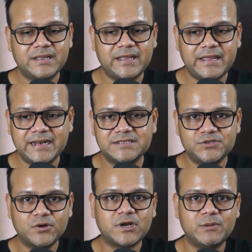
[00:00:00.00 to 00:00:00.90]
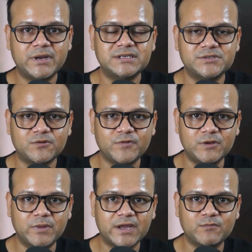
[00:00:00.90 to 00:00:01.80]
it's your comments, your
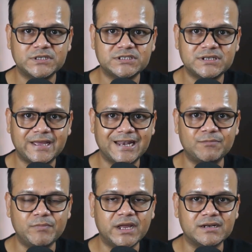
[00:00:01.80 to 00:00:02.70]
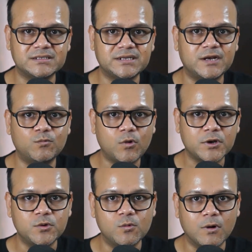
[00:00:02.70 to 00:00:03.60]
feedback, which help me understand
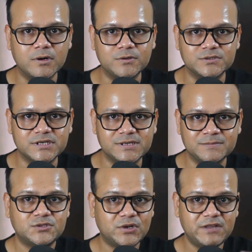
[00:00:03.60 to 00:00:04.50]
what you want to see. So leave a